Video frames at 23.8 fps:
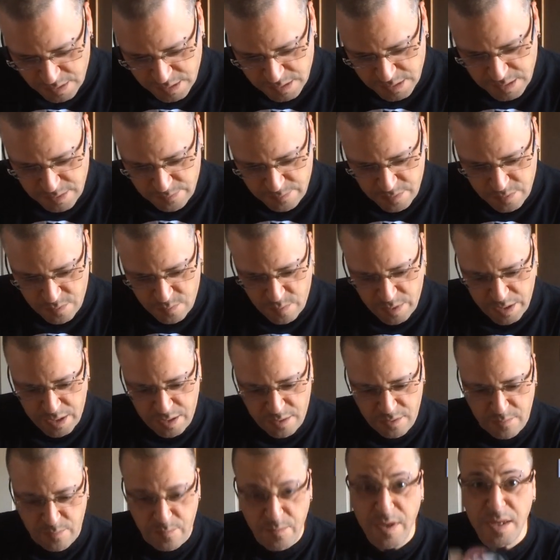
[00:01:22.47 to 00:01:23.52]
Some of the
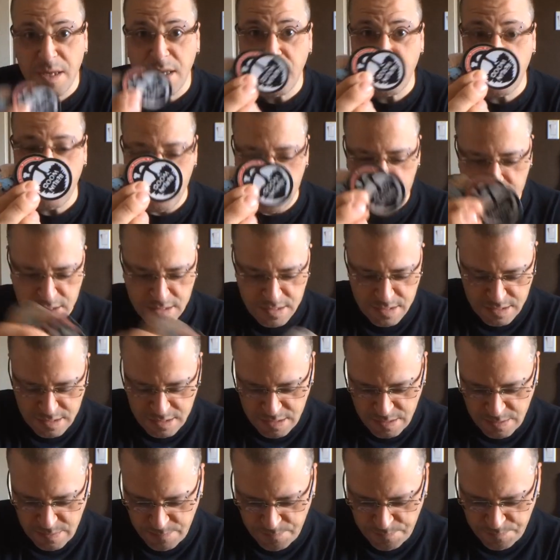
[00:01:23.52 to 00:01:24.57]
regular
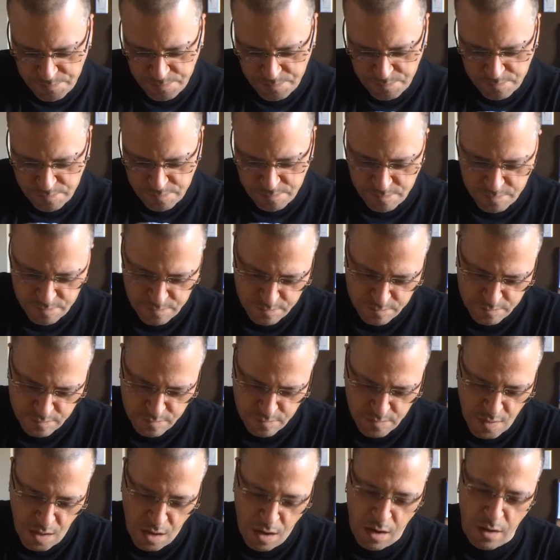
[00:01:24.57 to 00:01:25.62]
minis.
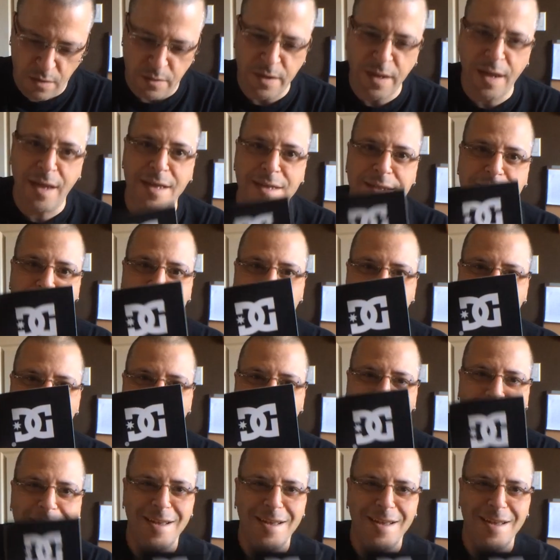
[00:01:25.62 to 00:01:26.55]
Oh, nice.